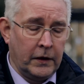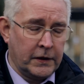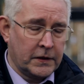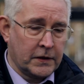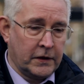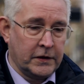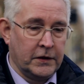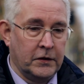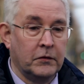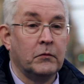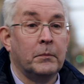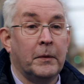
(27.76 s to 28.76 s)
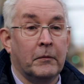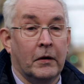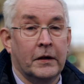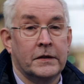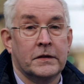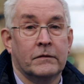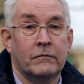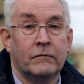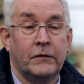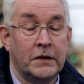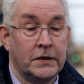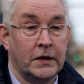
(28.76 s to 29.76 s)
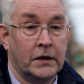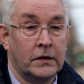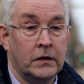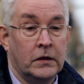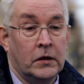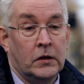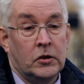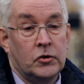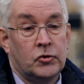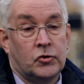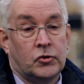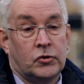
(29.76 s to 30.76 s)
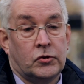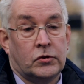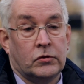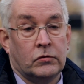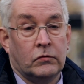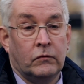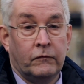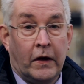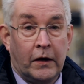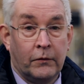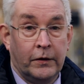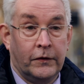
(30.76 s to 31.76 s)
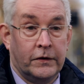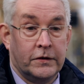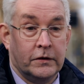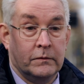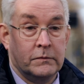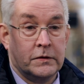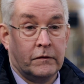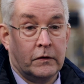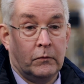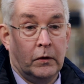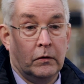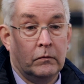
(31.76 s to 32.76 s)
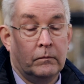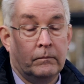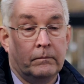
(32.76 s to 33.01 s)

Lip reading: I decided that it would be right and fitting to vary the terms of her will.